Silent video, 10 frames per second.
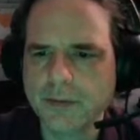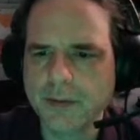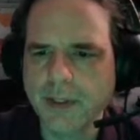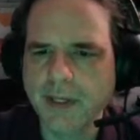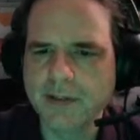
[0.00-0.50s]

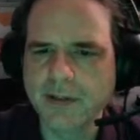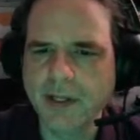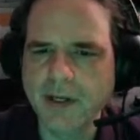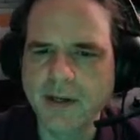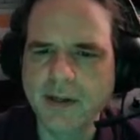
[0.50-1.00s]
yeah, so
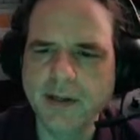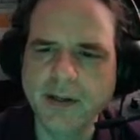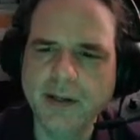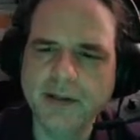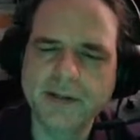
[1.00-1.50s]

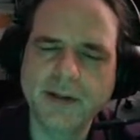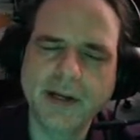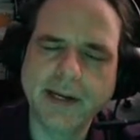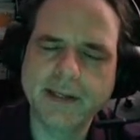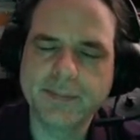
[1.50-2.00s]
I
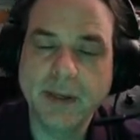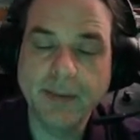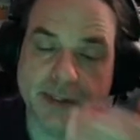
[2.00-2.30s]
guess maybe it's